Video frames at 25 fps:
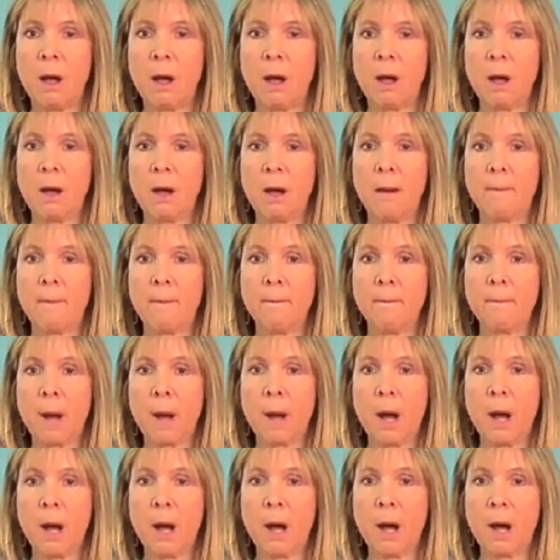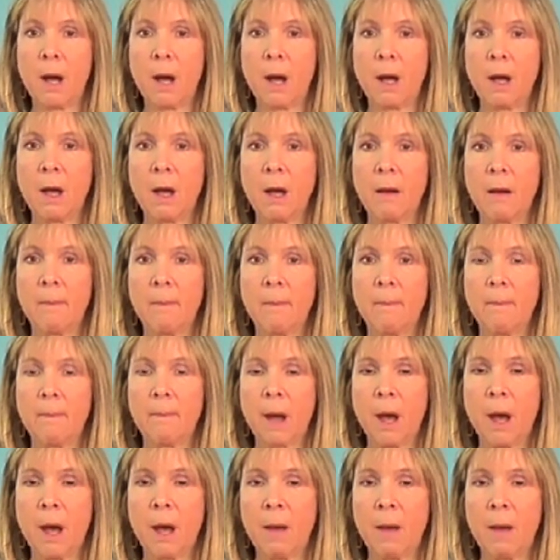ma,
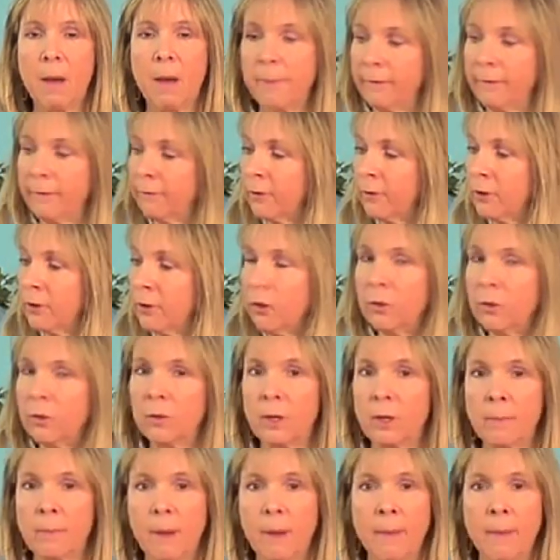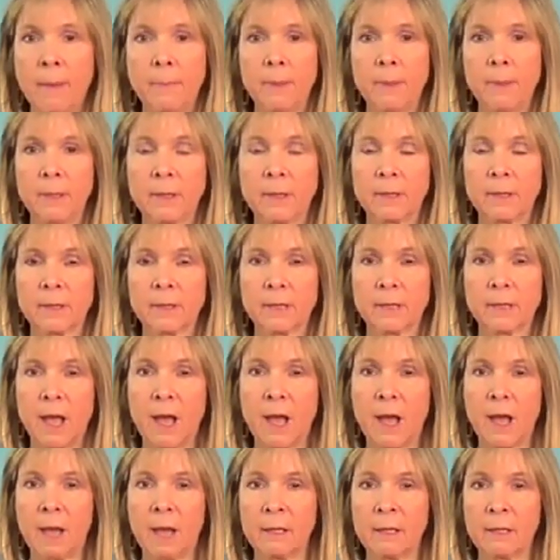ma. But for you, it might be sa
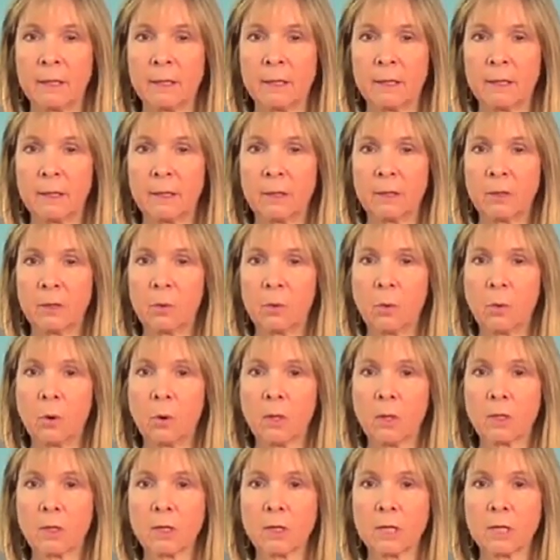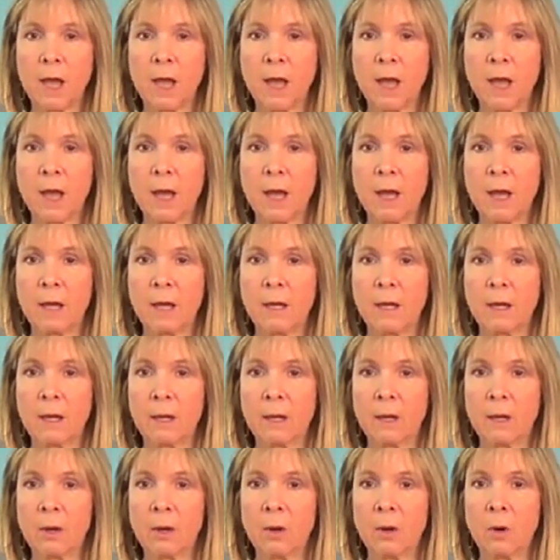or ta
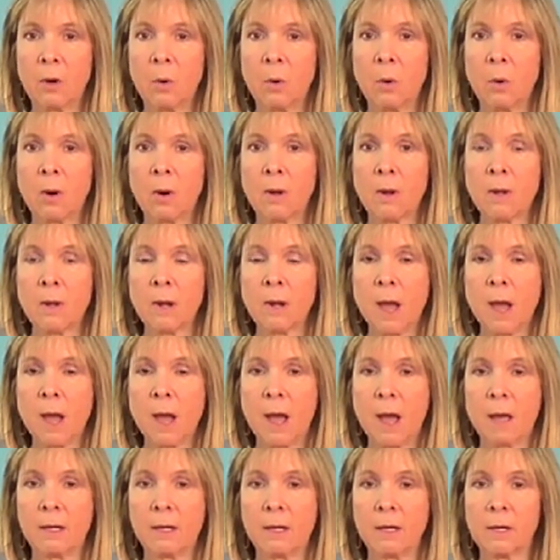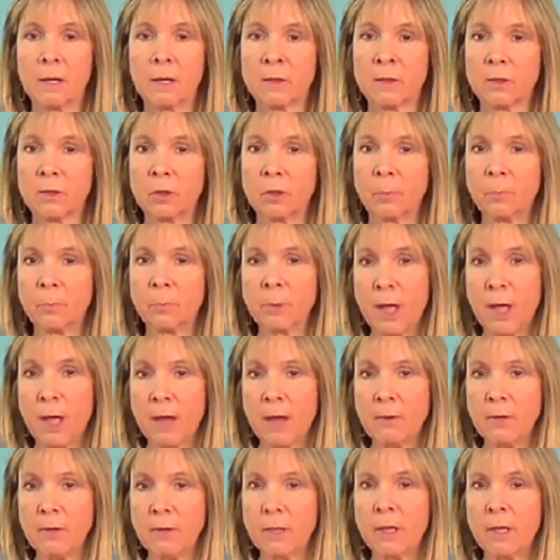or na. So play
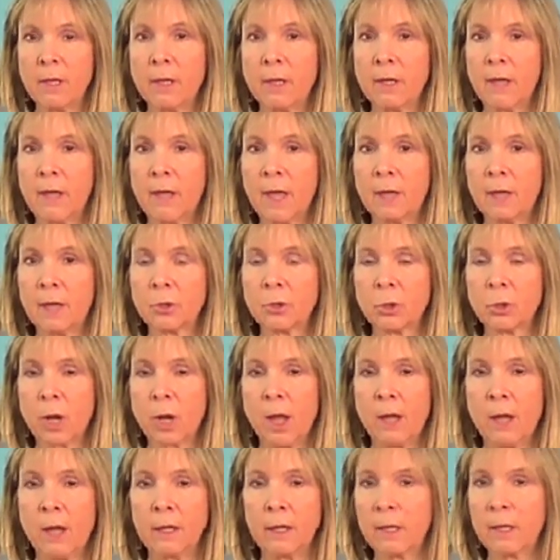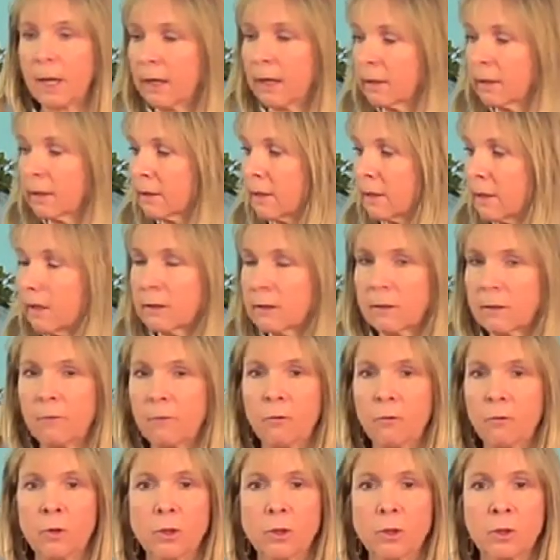with it and try to get a sense of
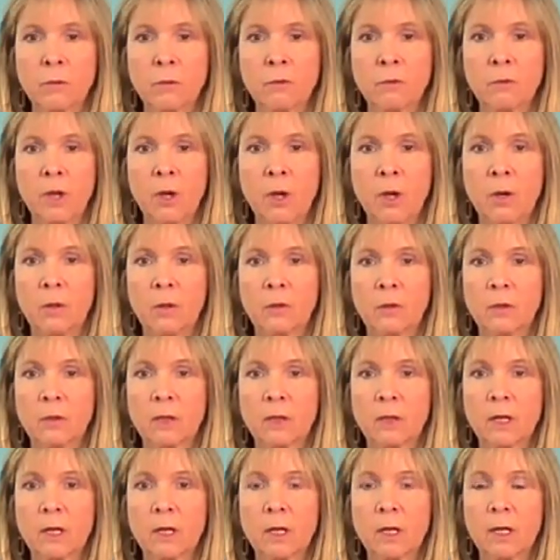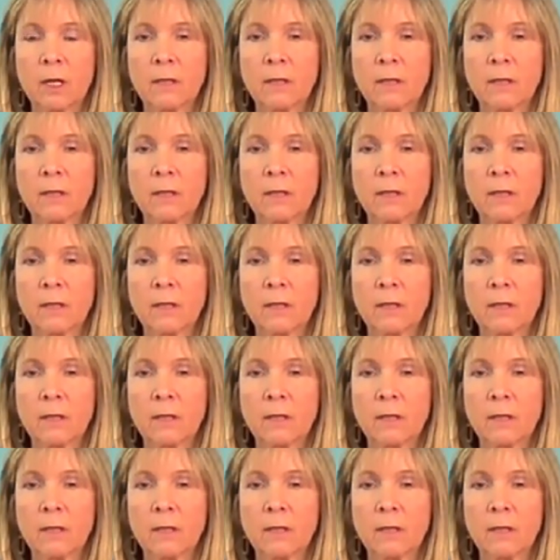which of those is,